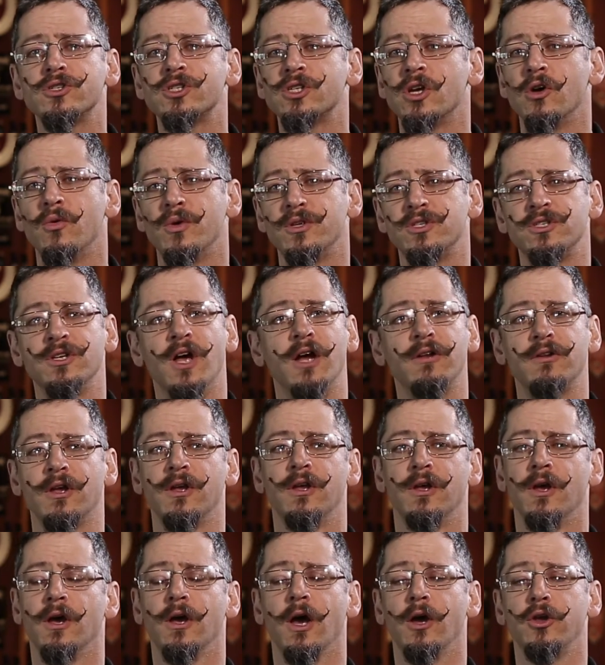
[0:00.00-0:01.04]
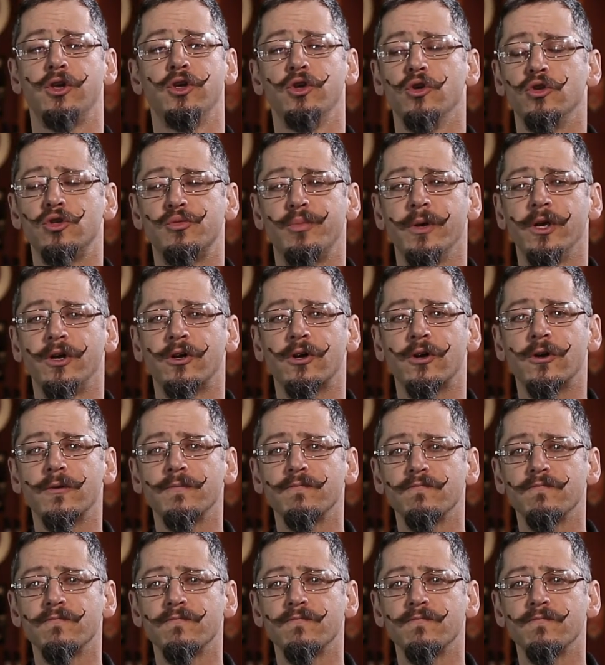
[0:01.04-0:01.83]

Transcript: so it's not a huge beer.